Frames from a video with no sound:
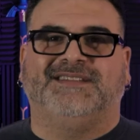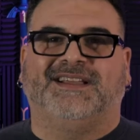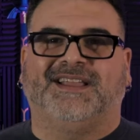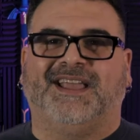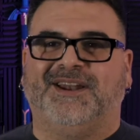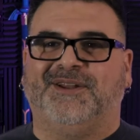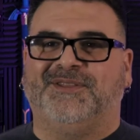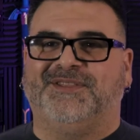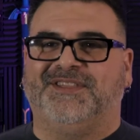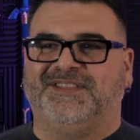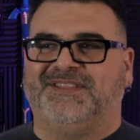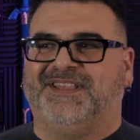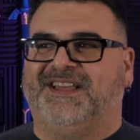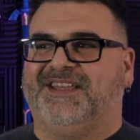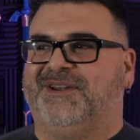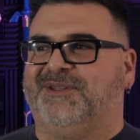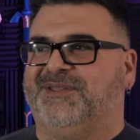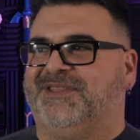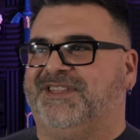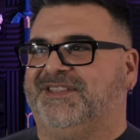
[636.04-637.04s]
Like, I don't
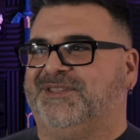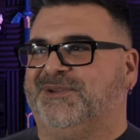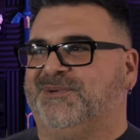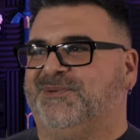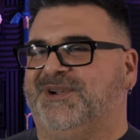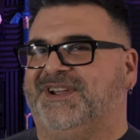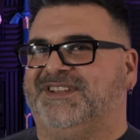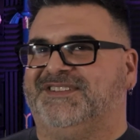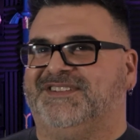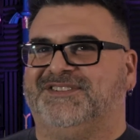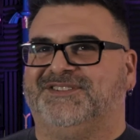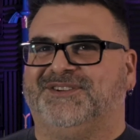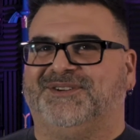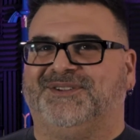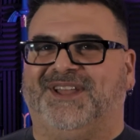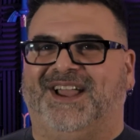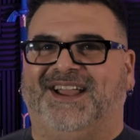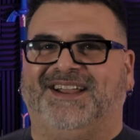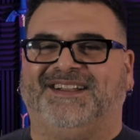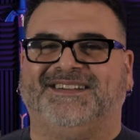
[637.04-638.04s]
think the reasons are
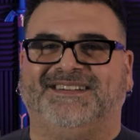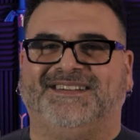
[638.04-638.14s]
like,